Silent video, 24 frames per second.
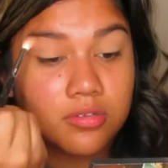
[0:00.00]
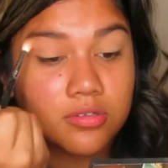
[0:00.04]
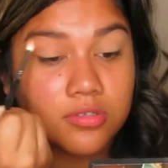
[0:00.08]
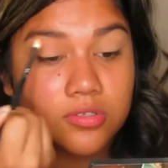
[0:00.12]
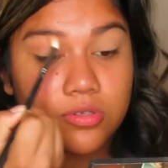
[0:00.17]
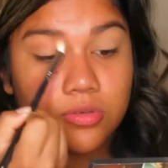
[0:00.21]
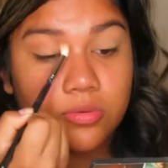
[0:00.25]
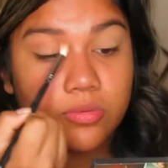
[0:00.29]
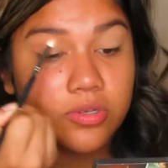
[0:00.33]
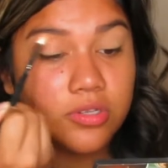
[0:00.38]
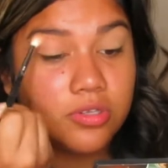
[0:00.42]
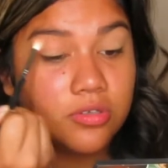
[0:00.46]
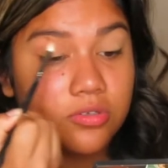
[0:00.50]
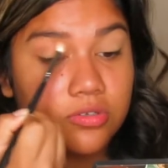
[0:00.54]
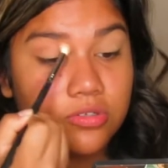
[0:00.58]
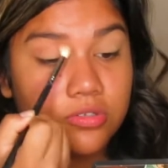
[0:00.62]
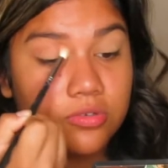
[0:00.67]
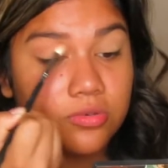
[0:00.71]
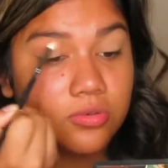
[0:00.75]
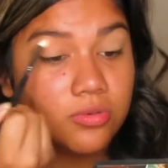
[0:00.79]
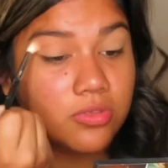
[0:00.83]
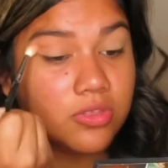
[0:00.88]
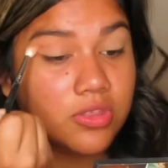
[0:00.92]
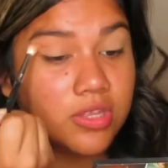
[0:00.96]
So when you
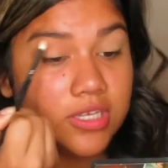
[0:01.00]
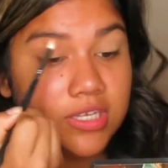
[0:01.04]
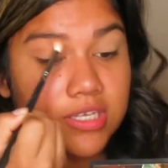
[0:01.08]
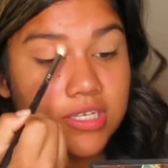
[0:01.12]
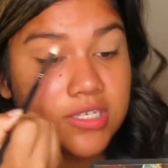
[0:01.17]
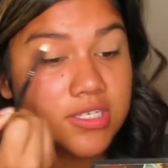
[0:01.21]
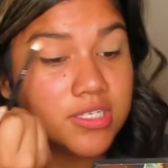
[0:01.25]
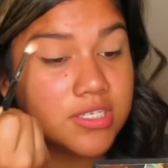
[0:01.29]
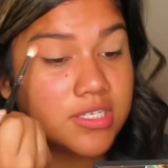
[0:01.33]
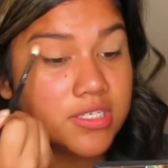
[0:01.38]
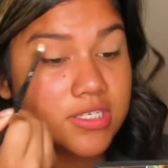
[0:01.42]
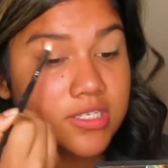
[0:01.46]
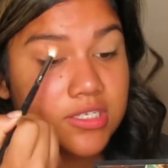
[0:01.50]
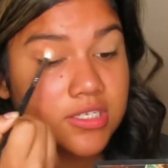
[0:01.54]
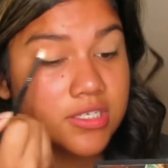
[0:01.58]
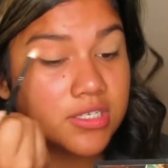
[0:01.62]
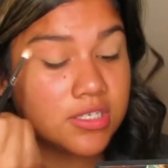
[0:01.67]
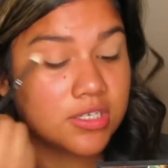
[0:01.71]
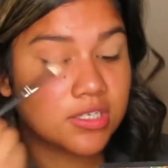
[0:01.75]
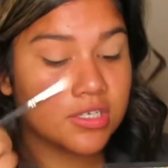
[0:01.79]
do this,